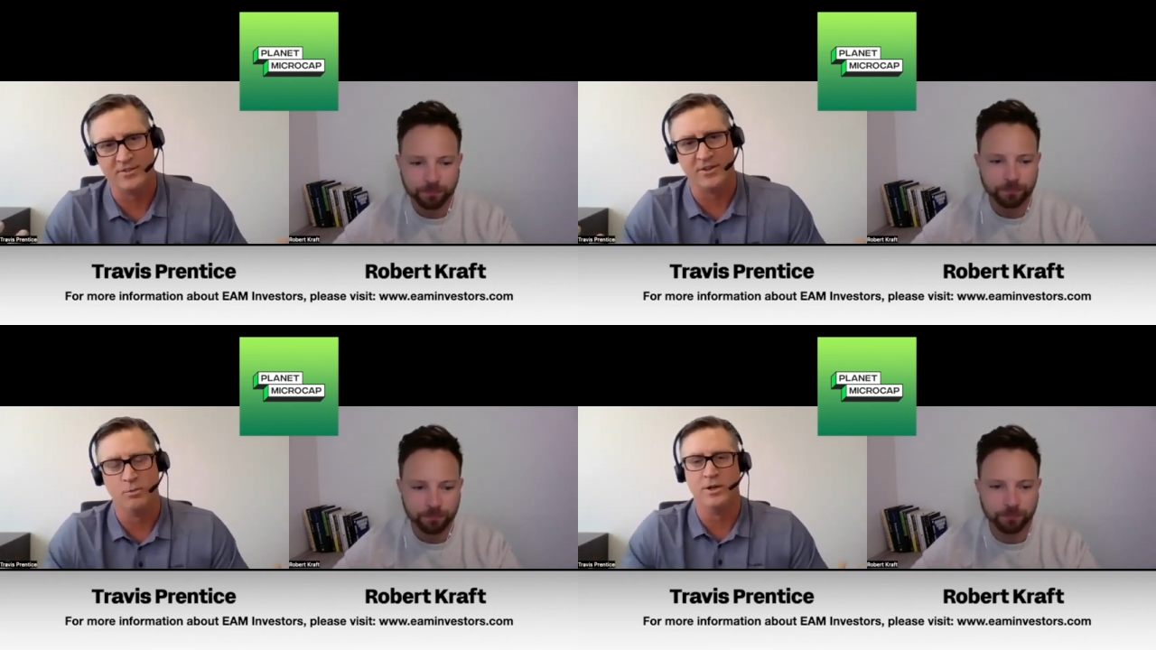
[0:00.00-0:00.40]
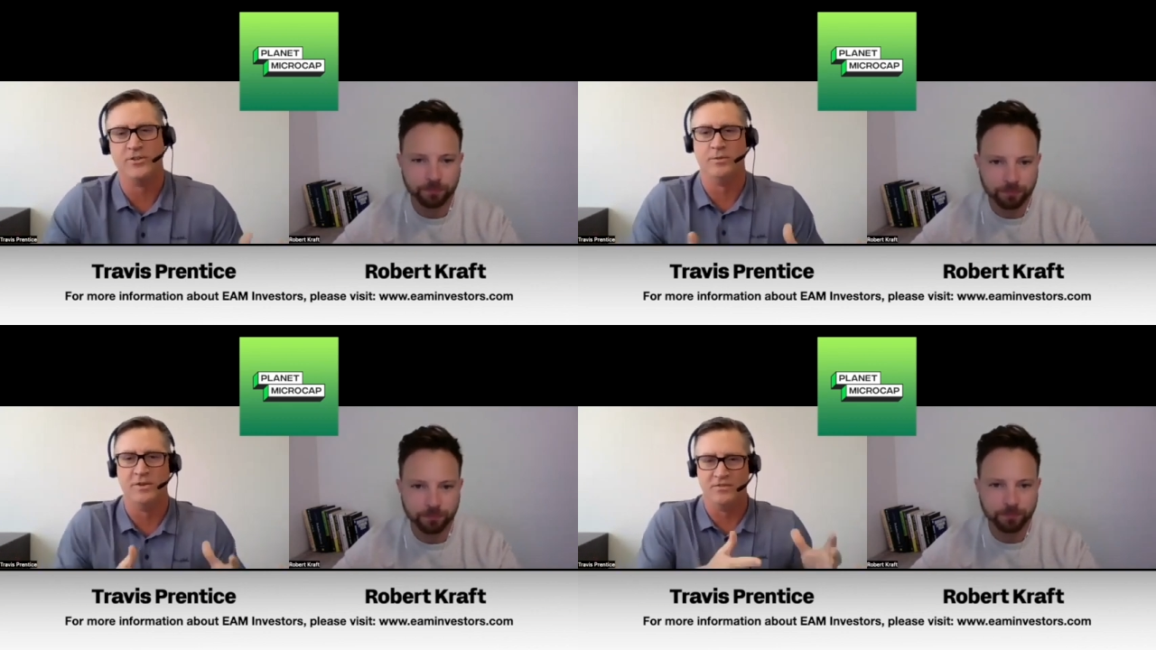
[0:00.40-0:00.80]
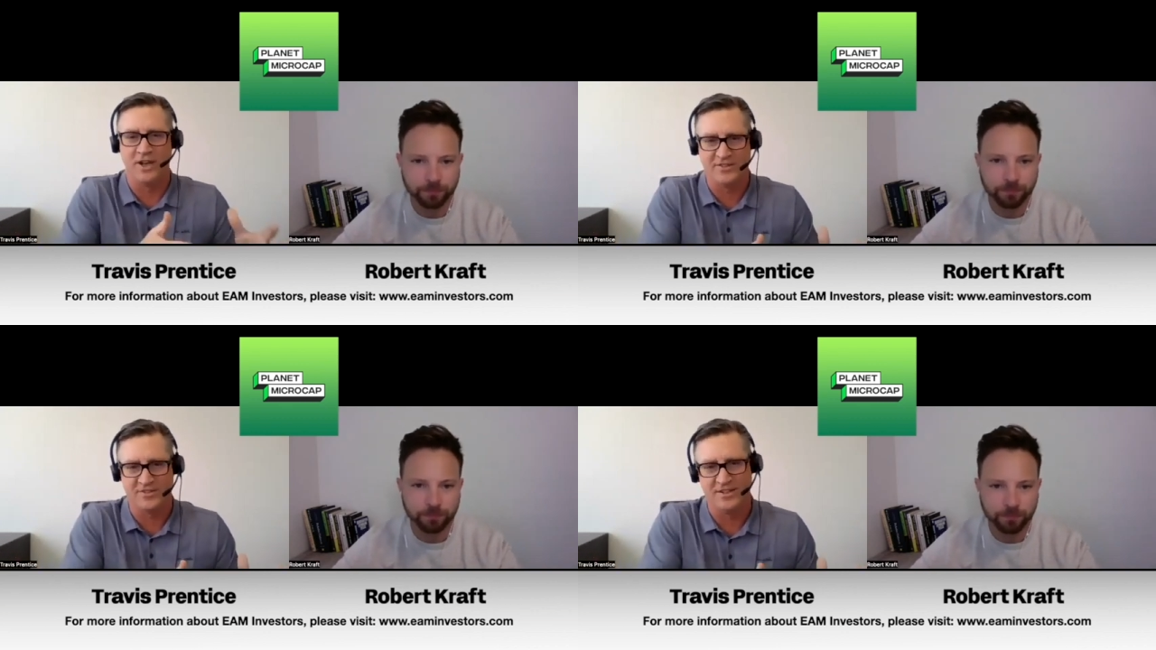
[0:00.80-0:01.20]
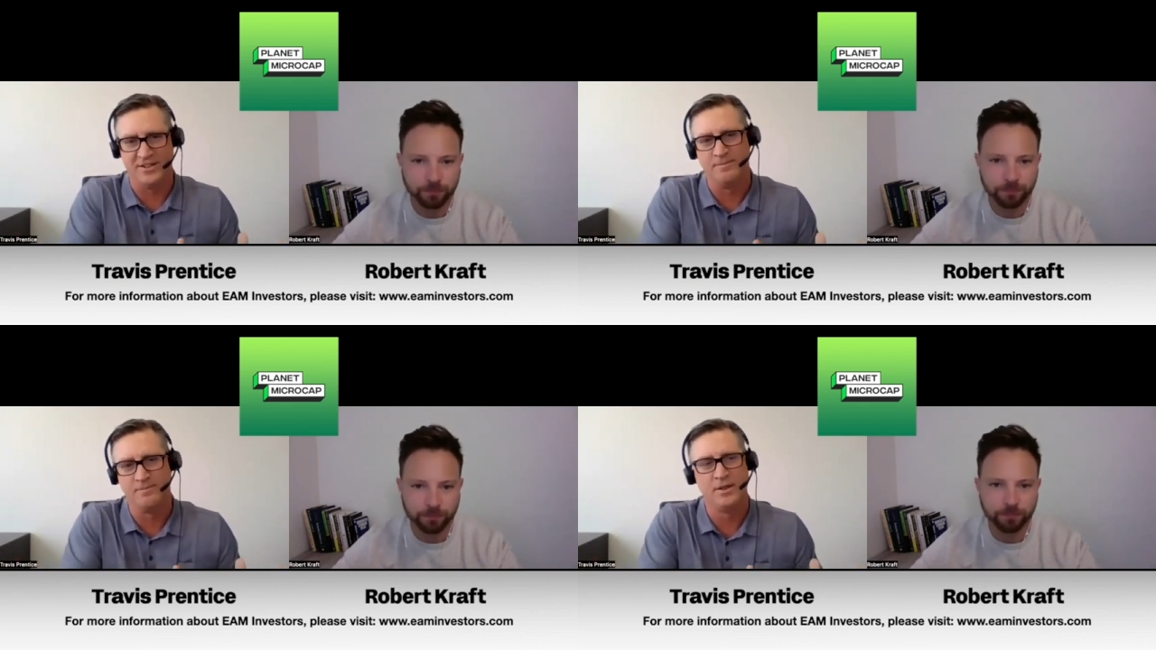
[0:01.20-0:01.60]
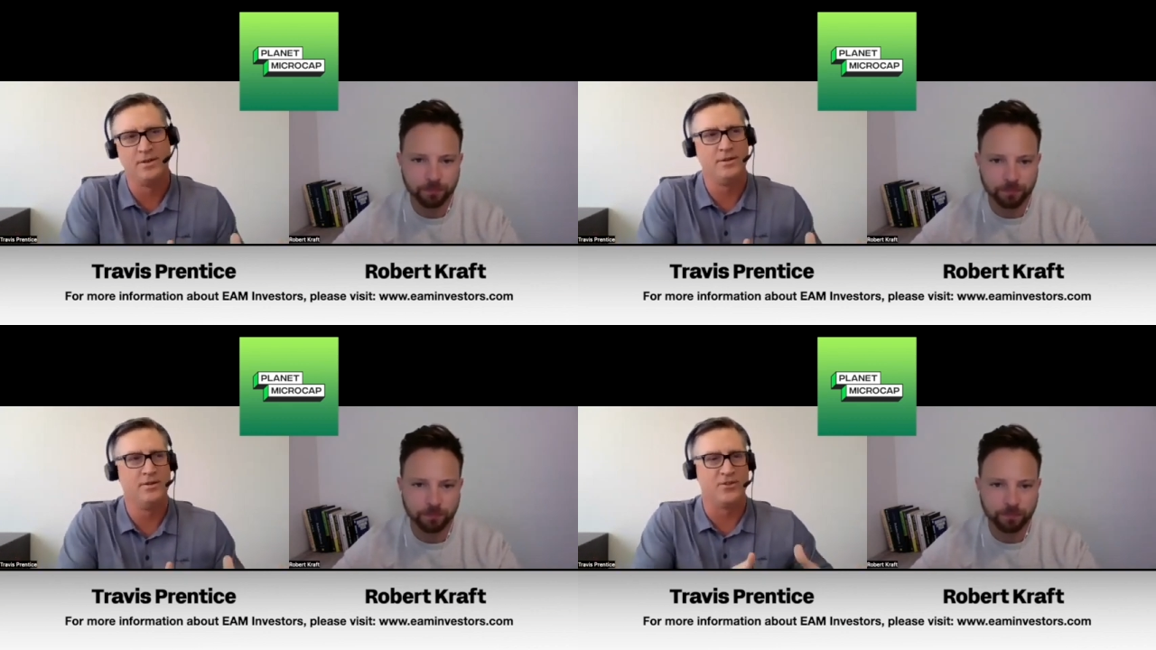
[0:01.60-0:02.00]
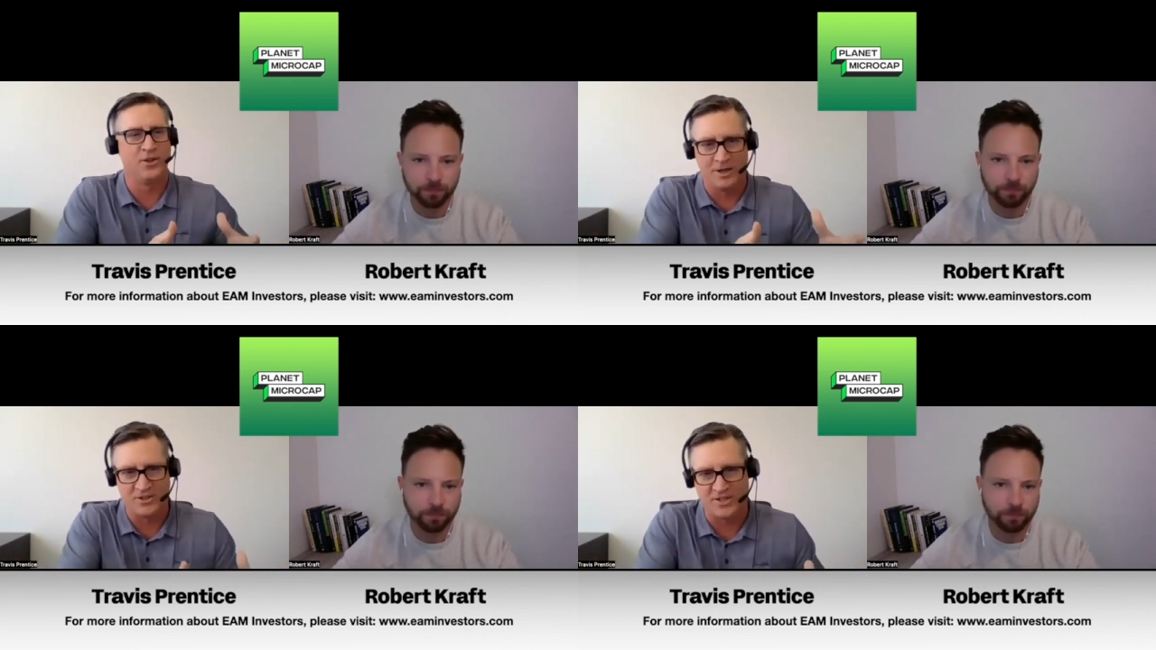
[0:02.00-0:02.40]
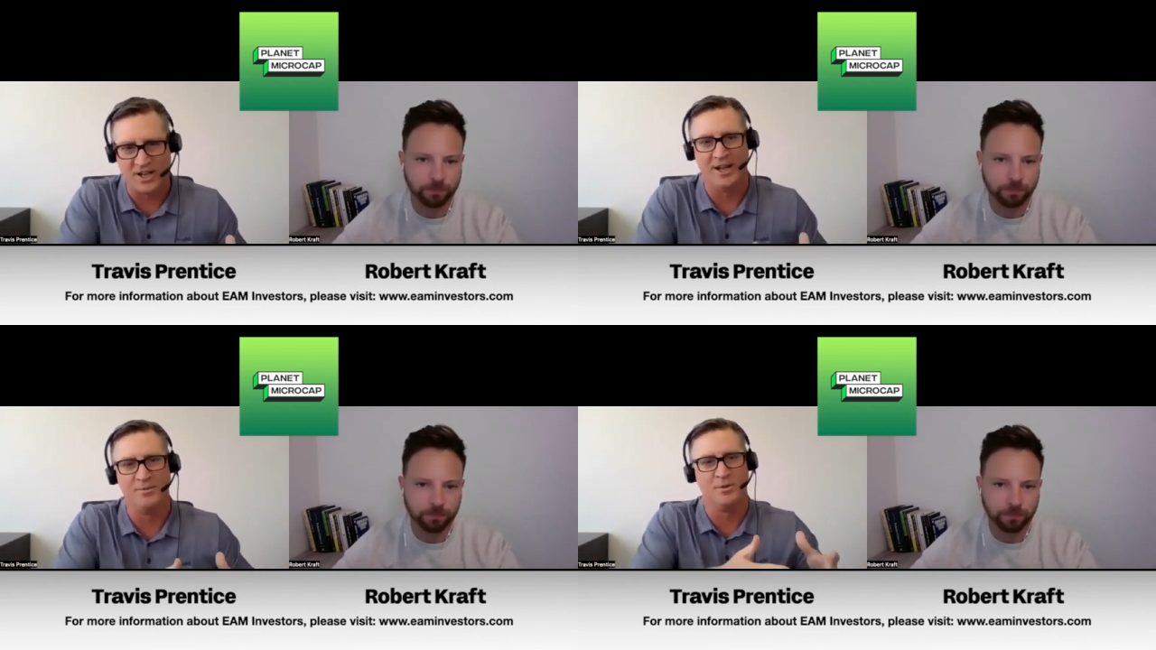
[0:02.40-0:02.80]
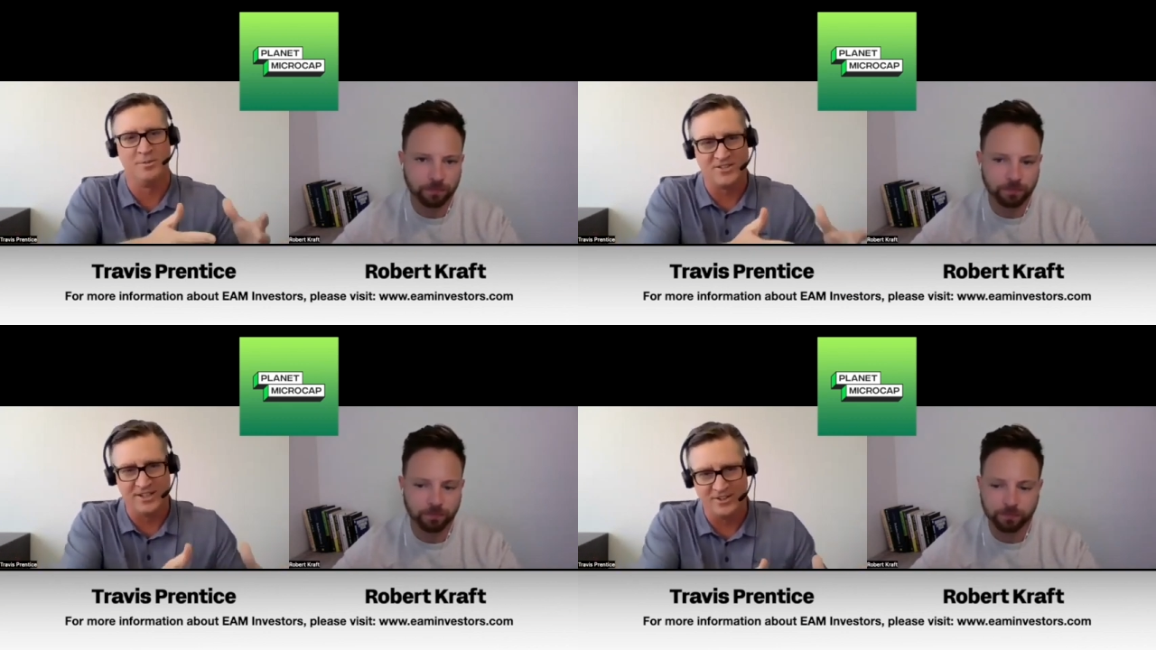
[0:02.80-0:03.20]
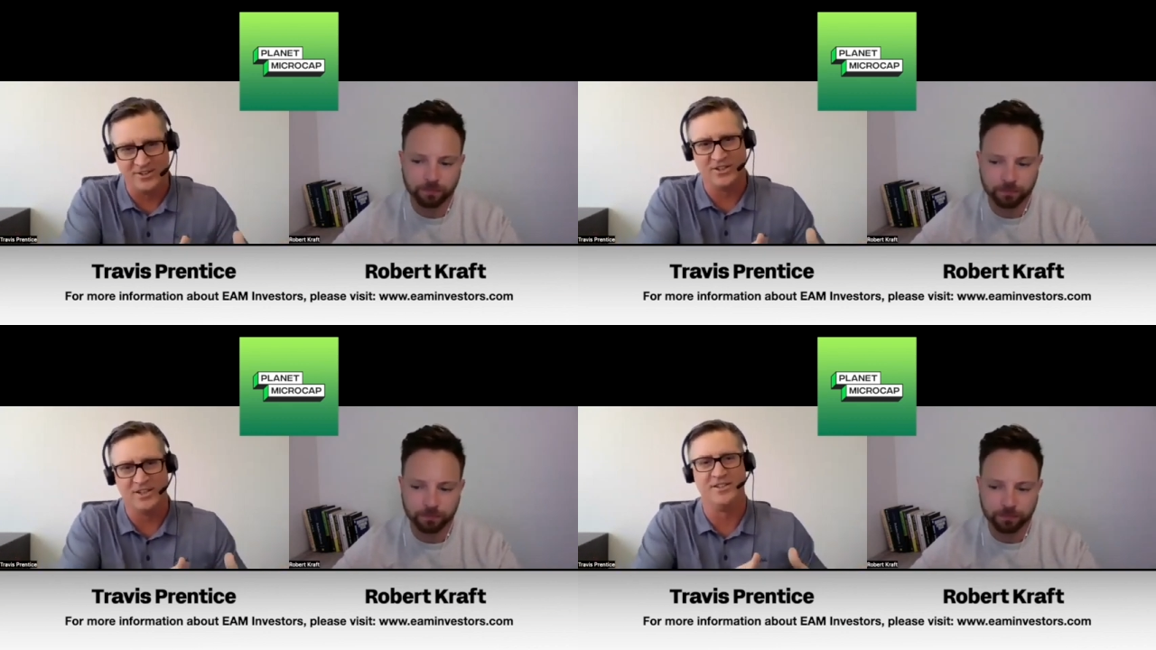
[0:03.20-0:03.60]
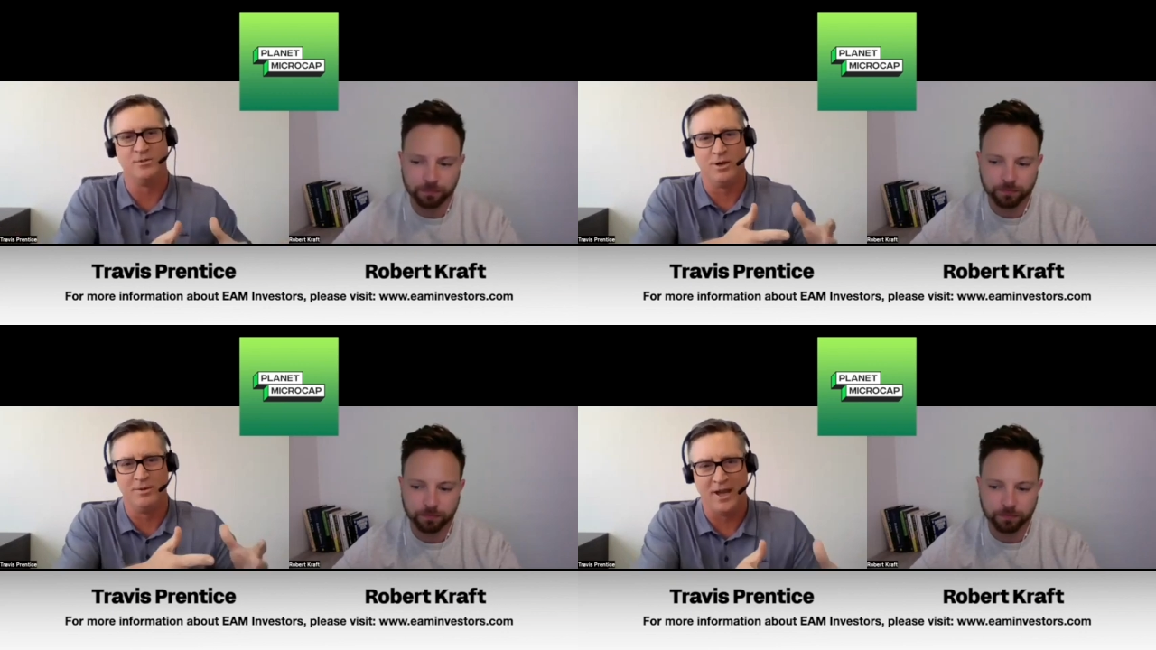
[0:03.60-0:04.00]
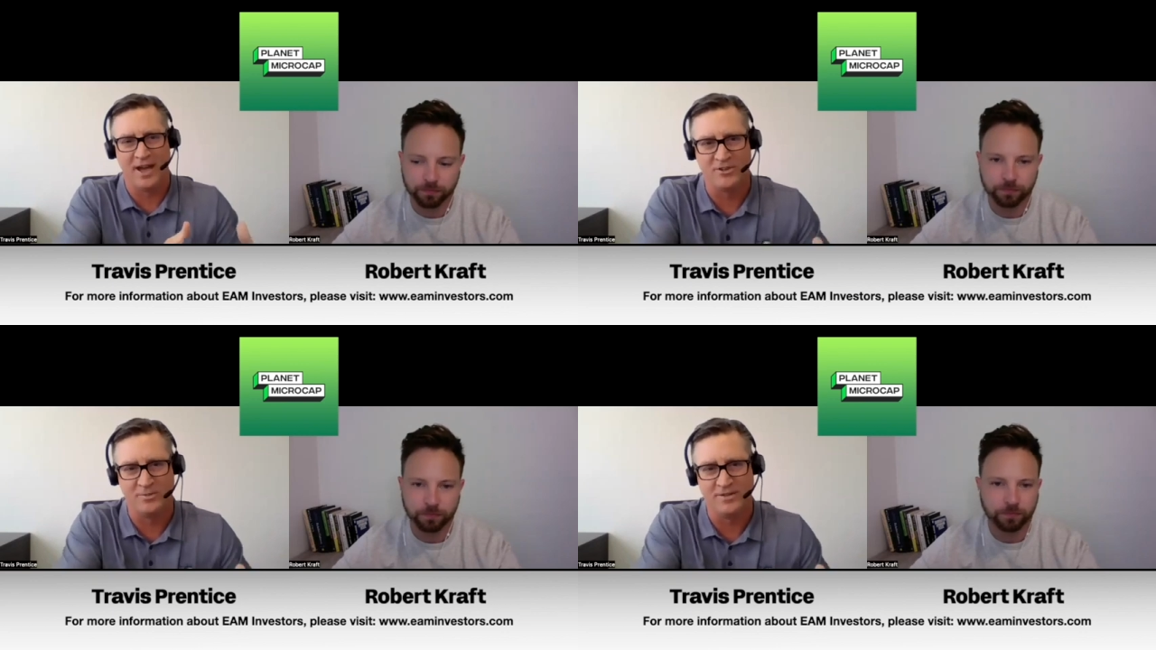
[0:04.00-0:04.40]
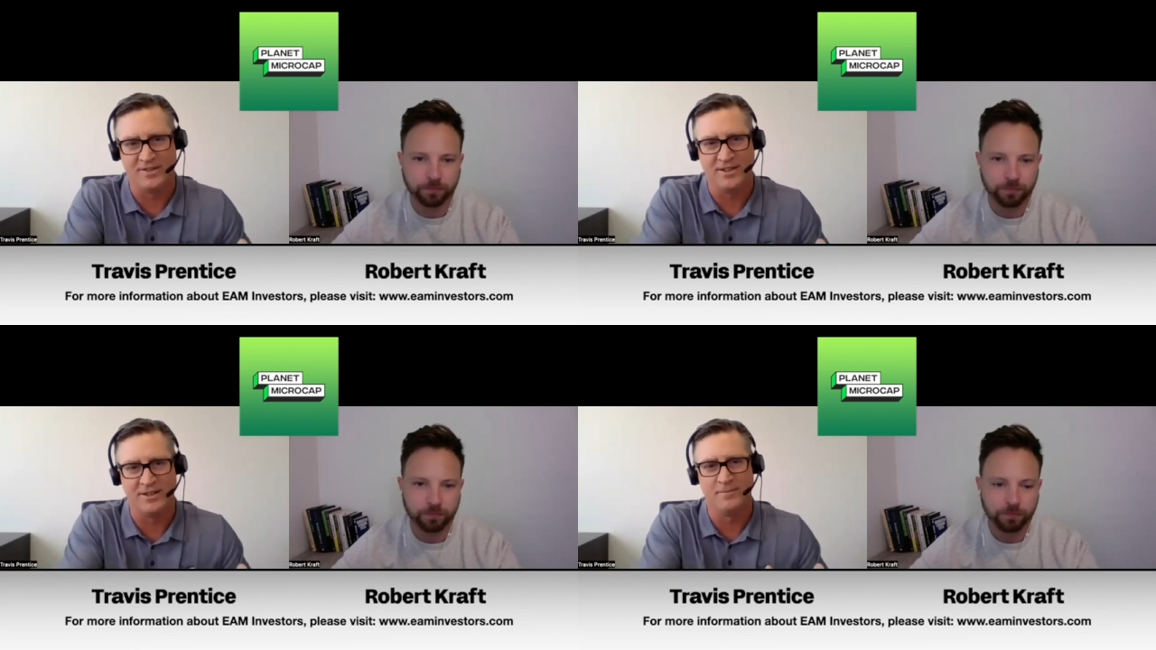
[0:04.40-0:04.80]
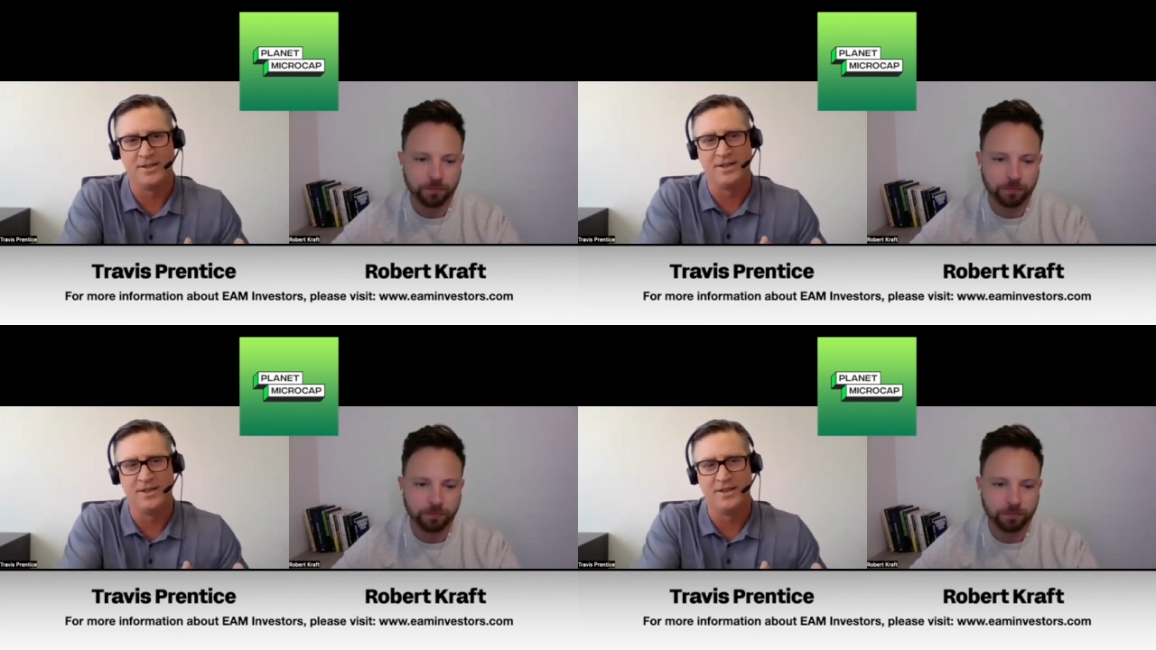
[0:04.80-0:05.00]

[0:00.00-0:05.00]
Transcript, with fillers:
Speaker 1: So once you've invested so much time, so much energy into one management team,